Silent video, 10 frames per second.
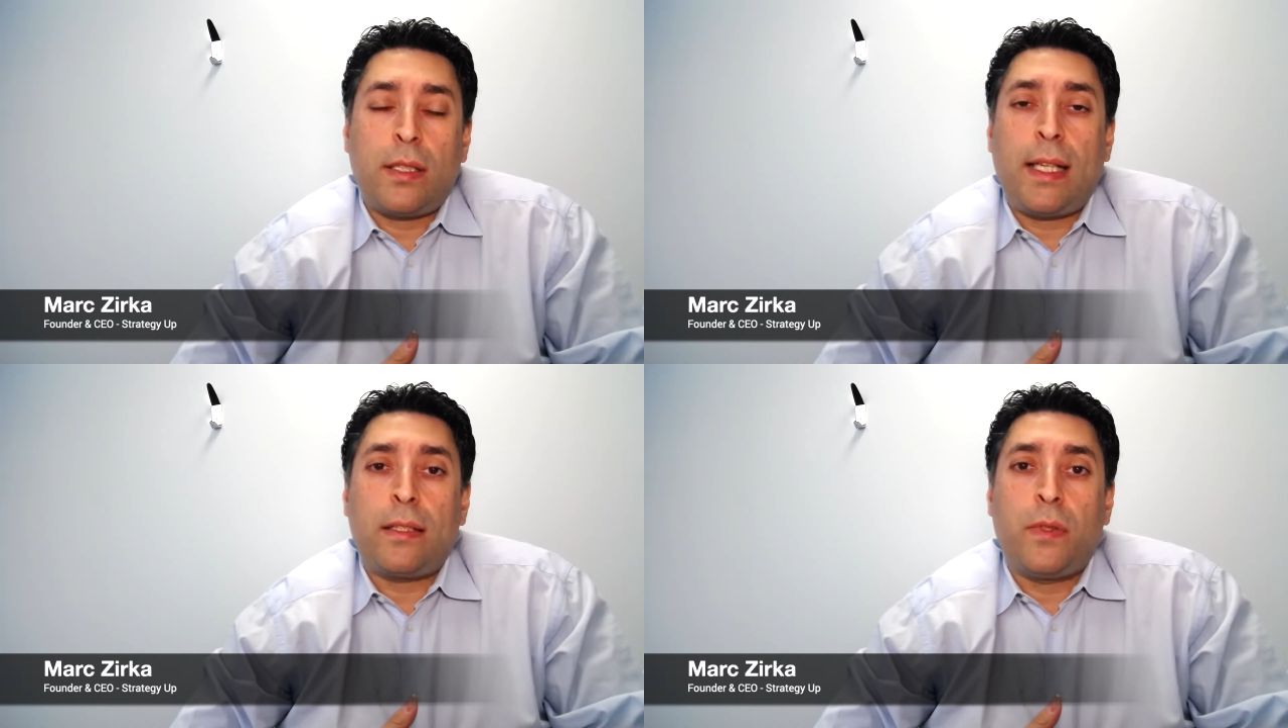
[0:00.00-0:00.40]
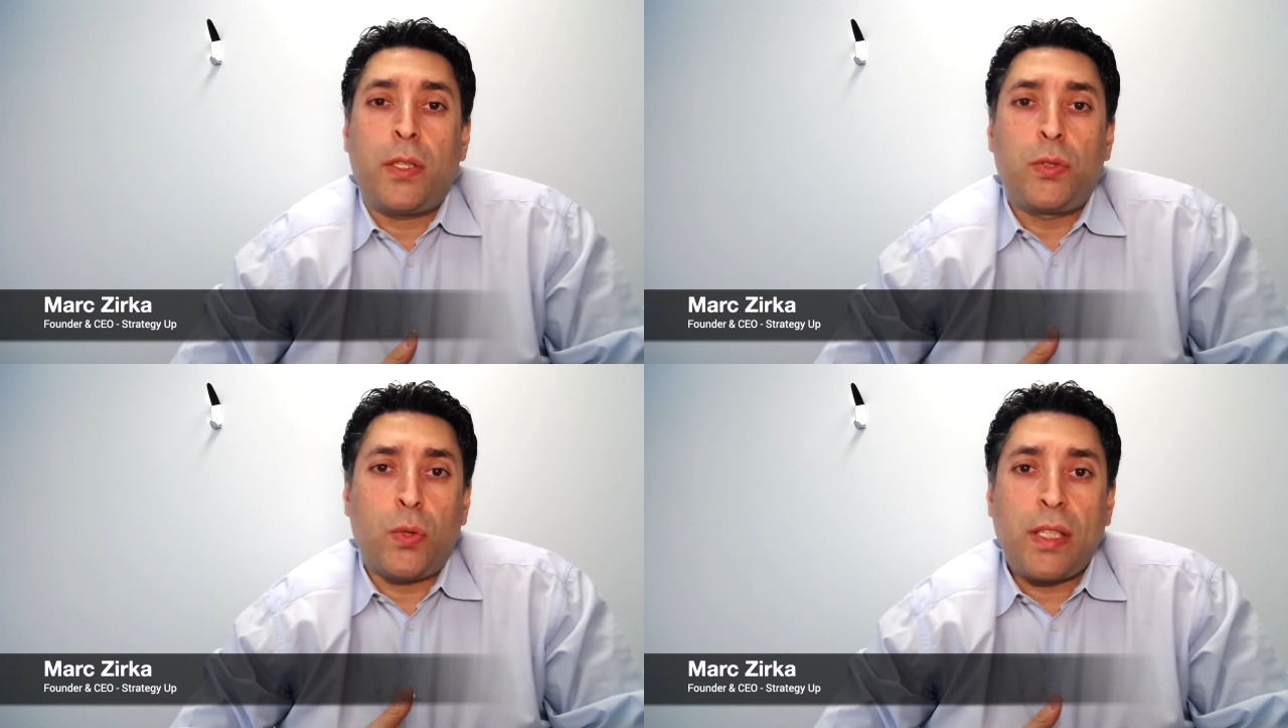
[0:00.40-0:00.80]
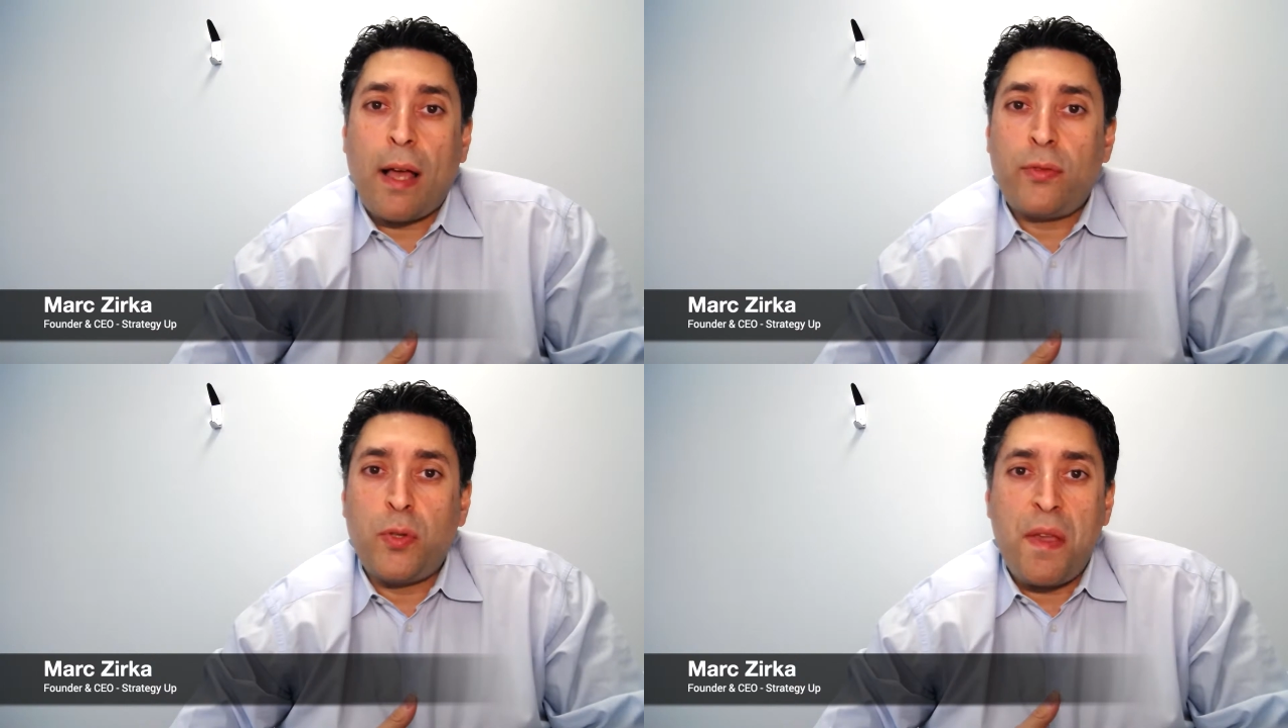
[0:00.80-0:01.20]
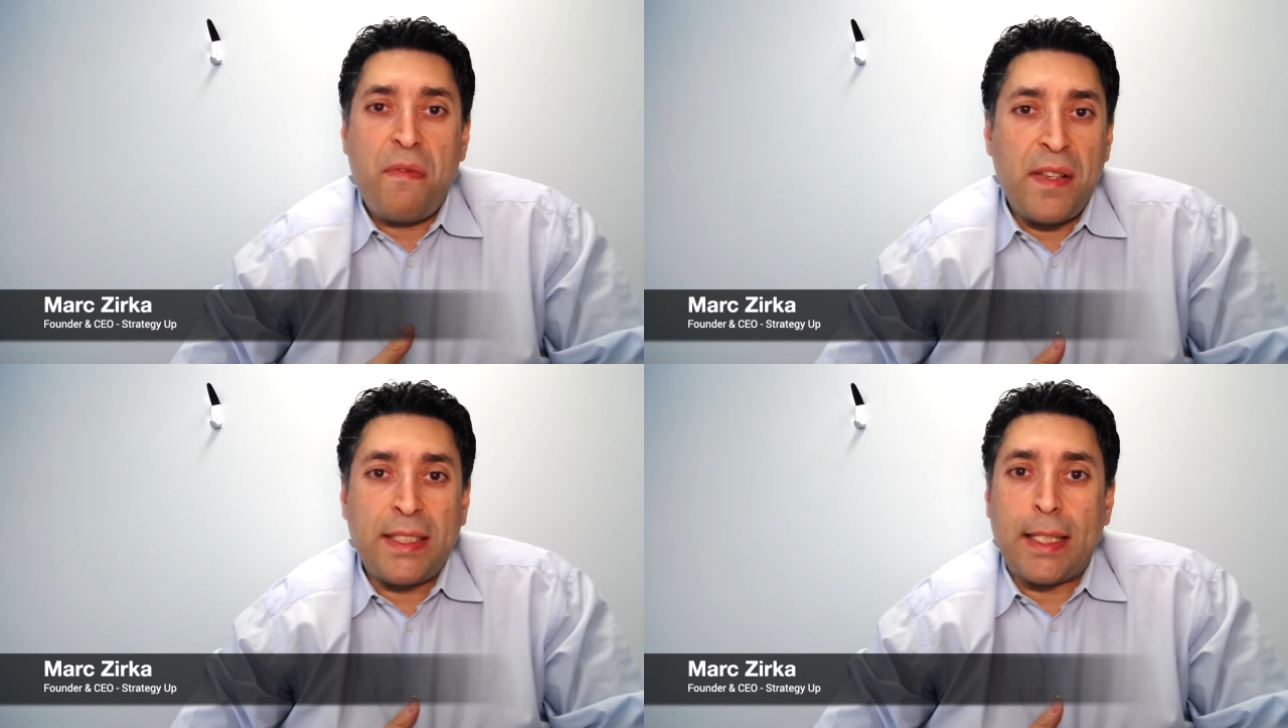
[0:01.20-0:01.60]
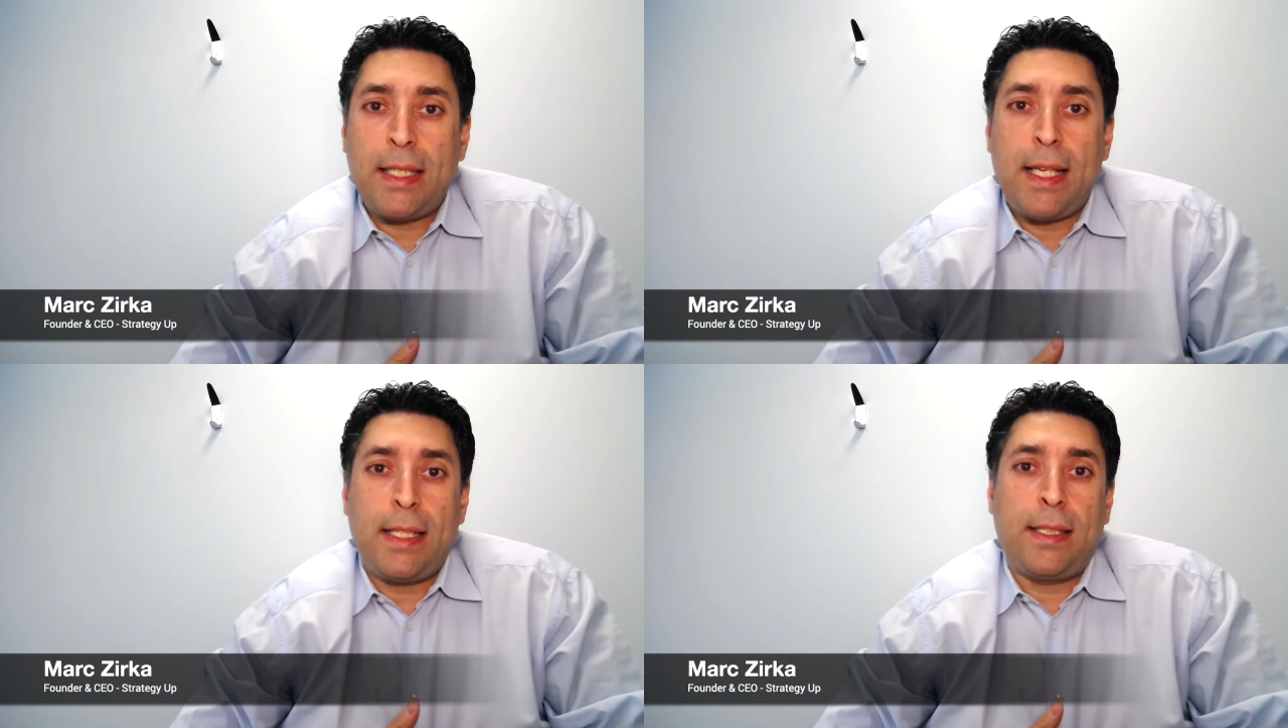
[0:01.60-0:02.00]
the network don't have to be
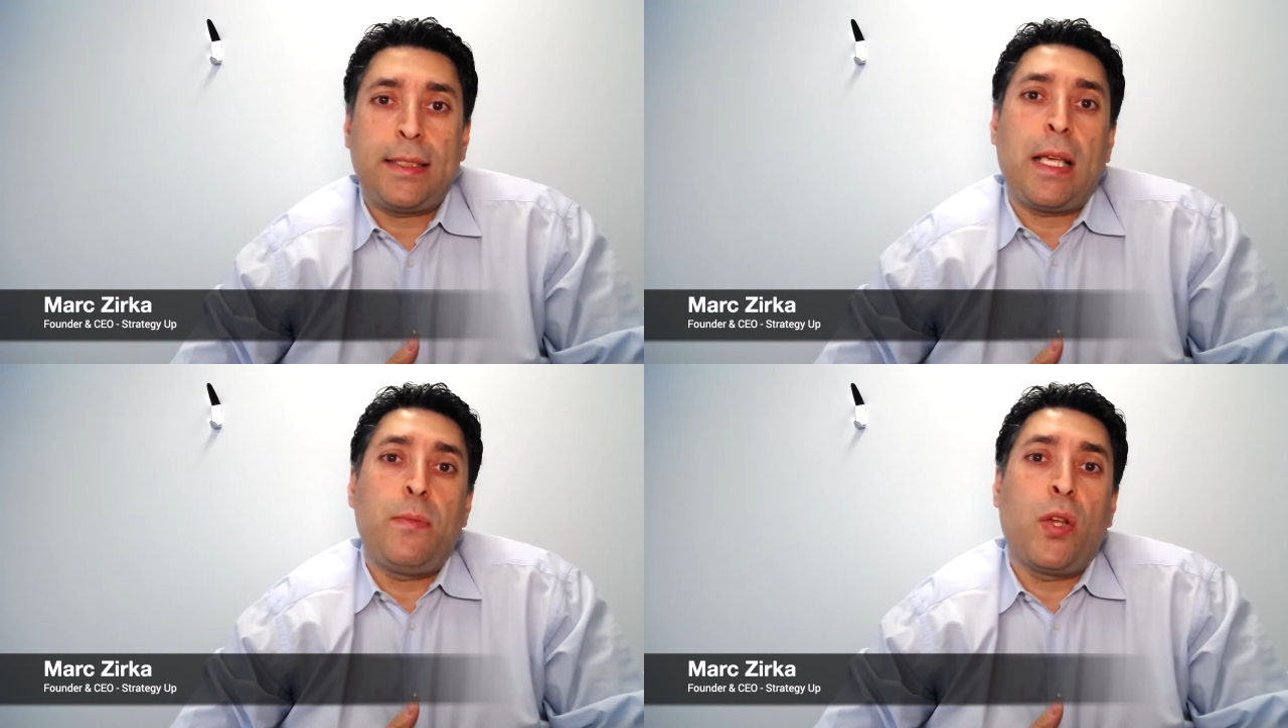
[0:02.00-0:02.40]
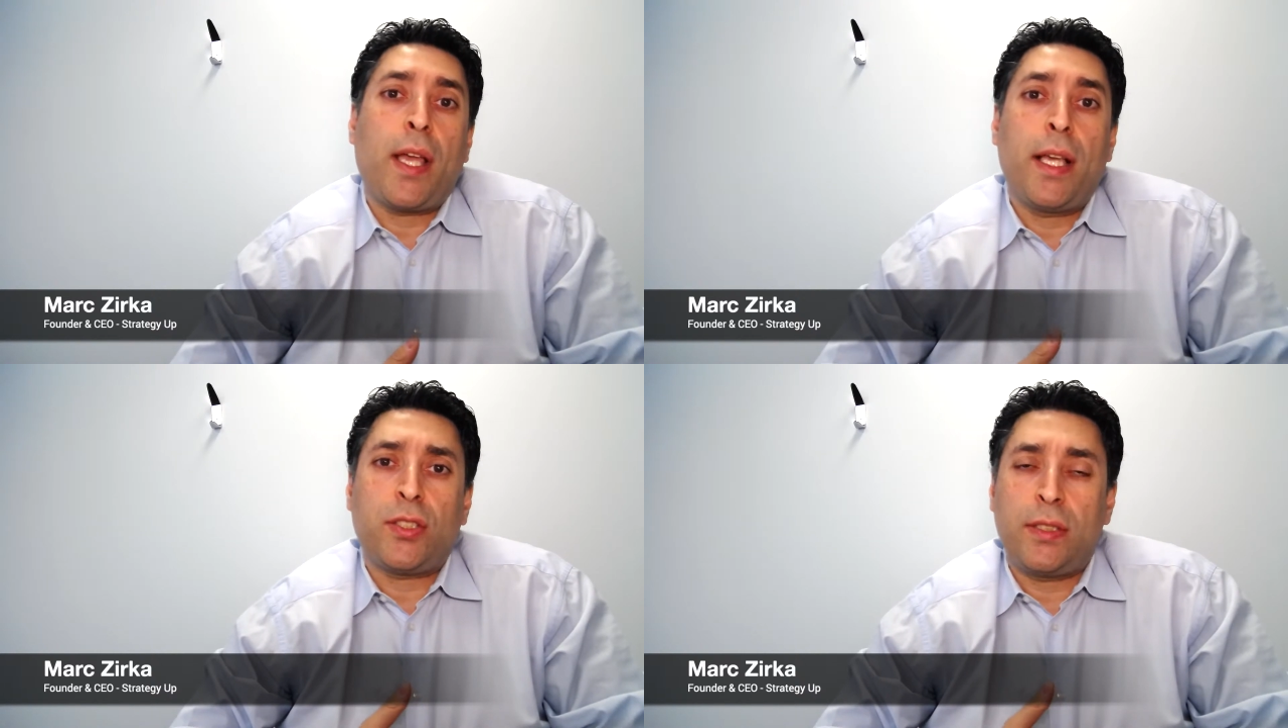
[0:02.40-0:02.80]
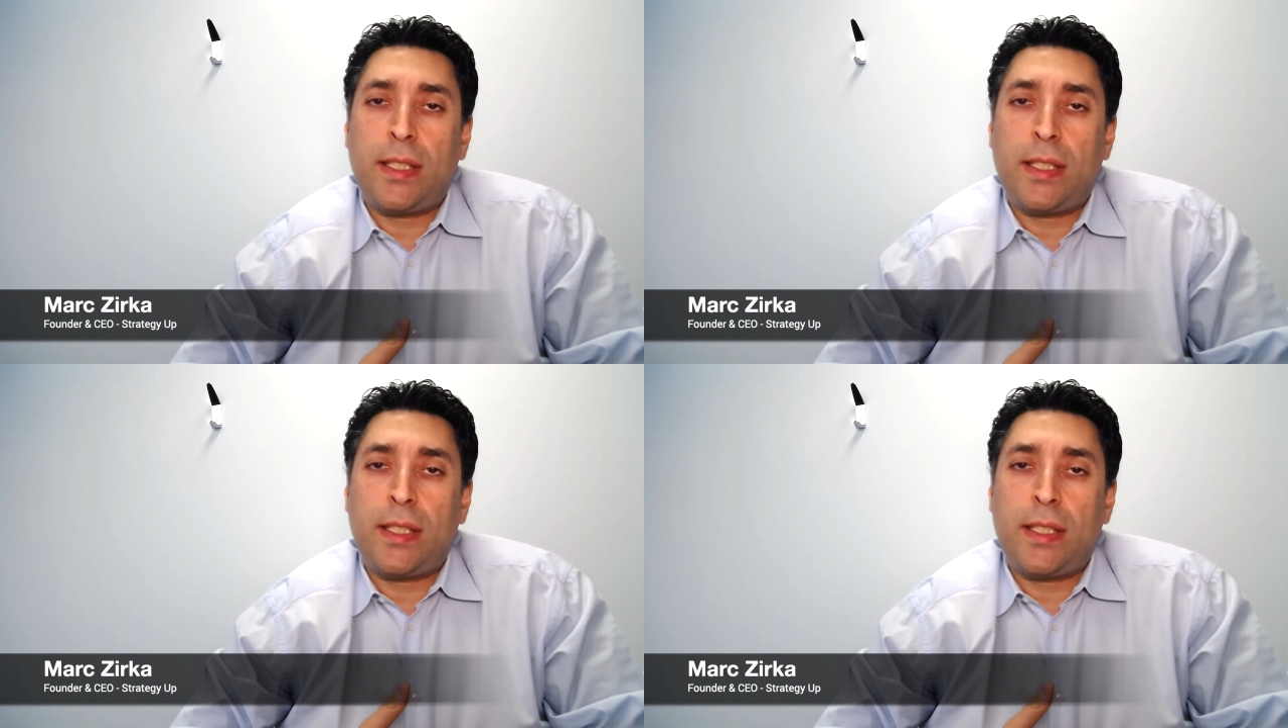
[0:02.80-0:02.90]
physically in the same location.